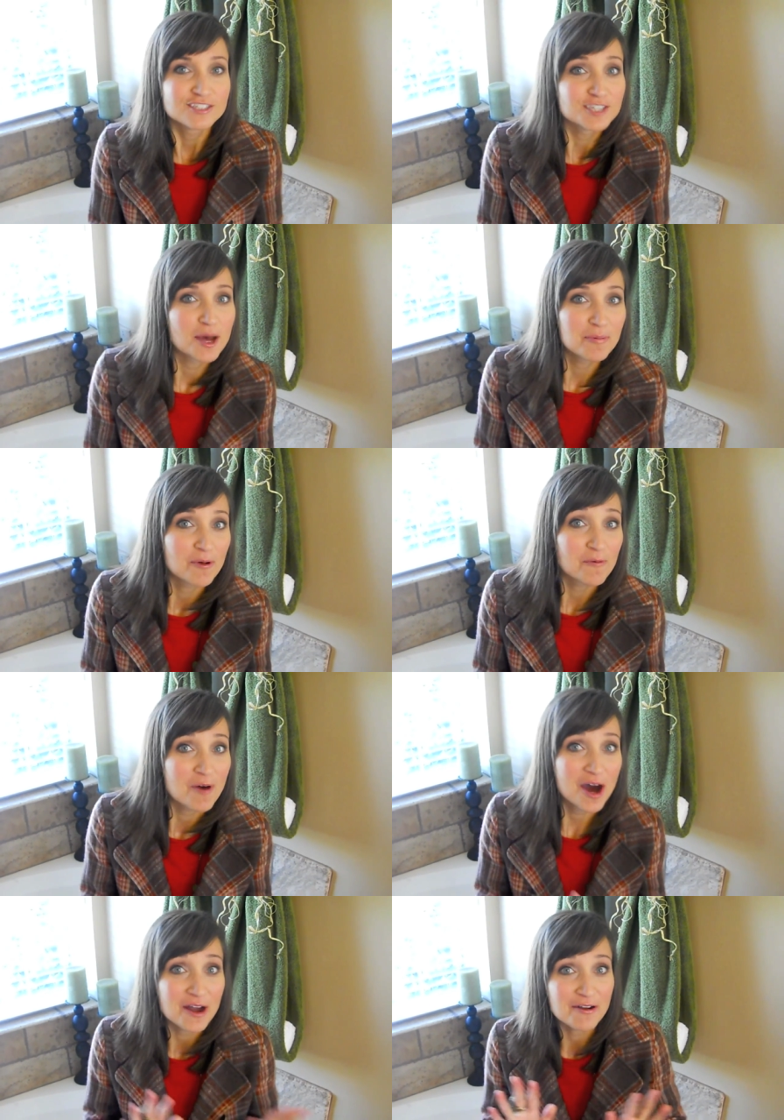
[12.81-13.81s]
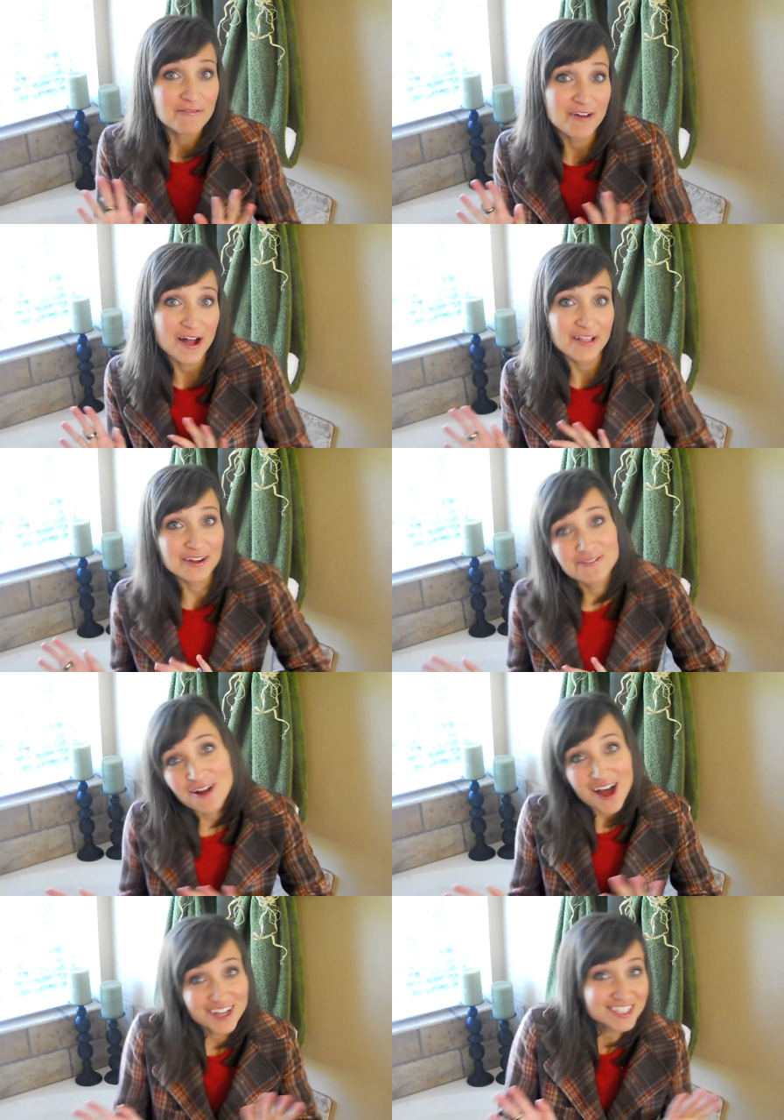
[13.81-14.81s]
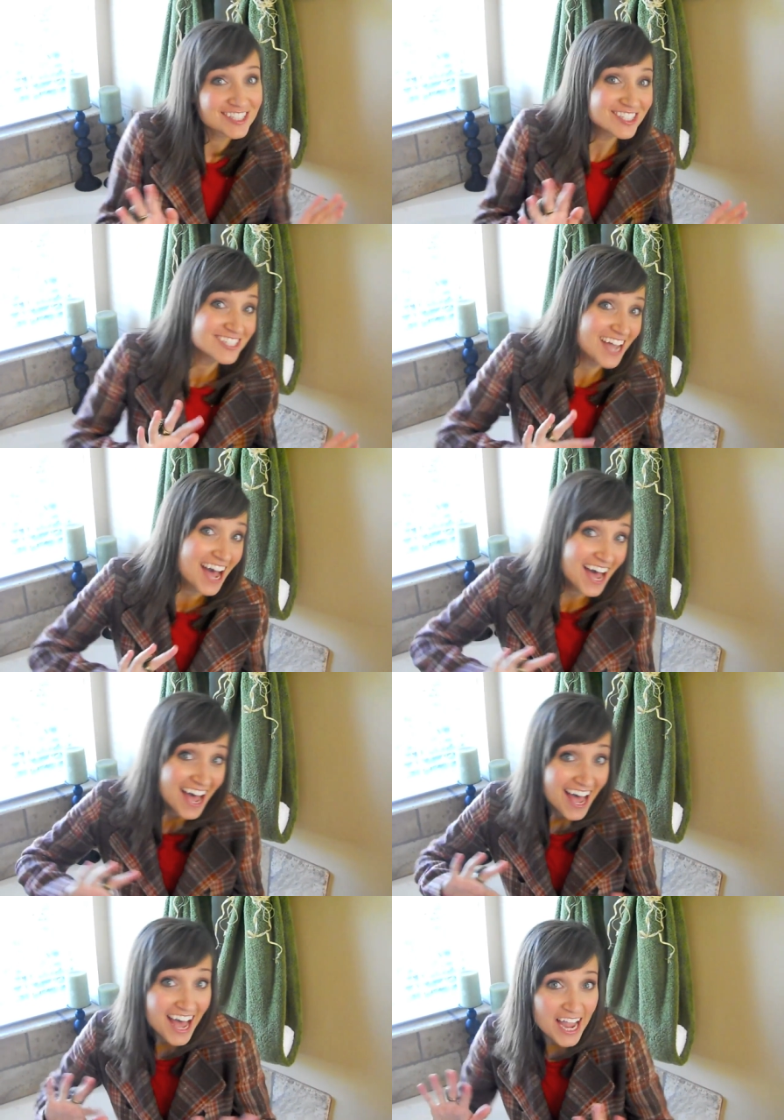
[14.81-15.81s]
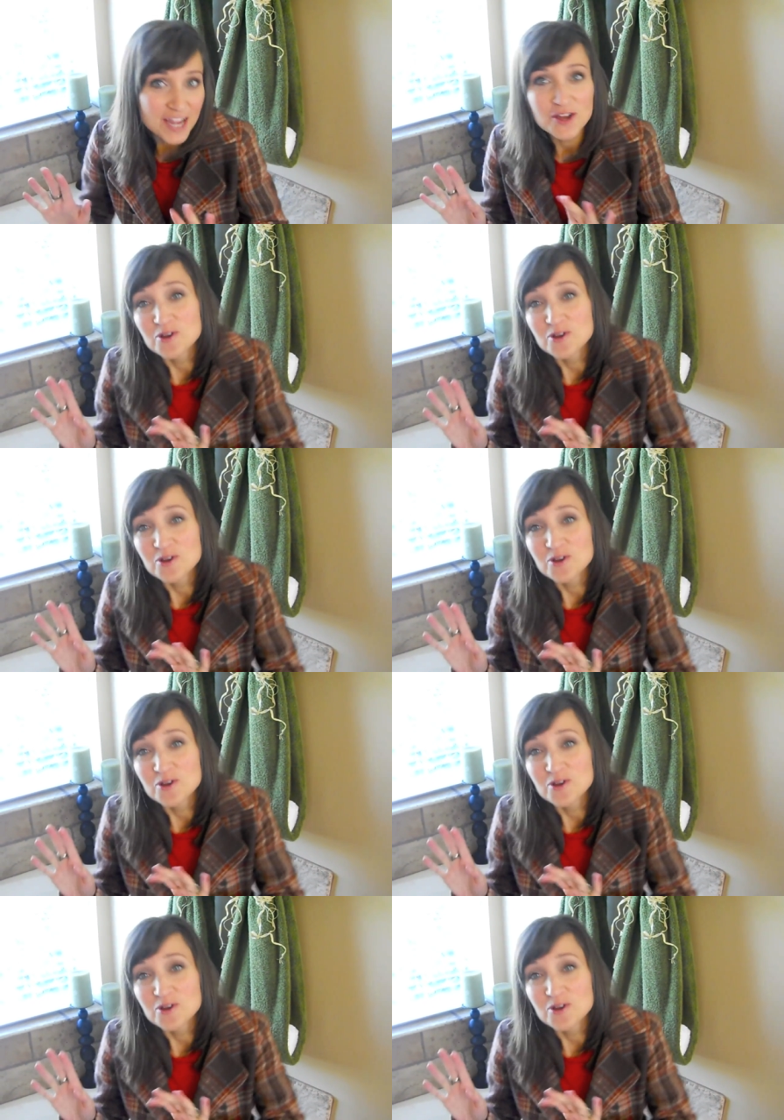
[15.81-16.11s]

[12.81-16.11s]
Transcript: Double waterfall across the sky,